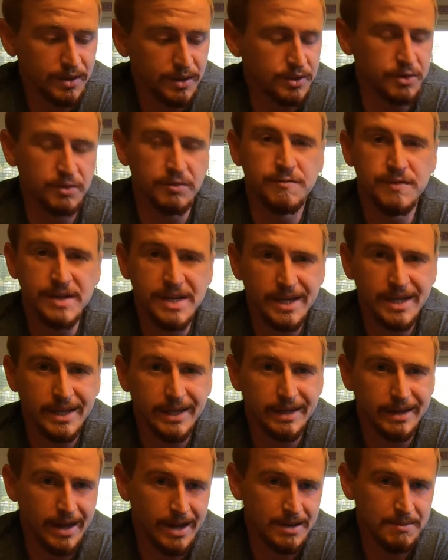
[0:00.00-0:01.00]
you're
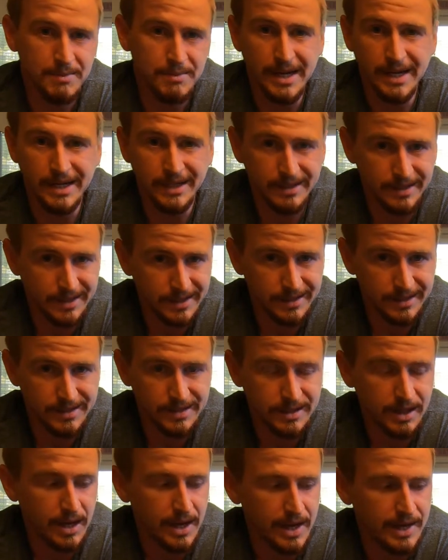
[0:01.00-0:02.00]
feeding and maintenance,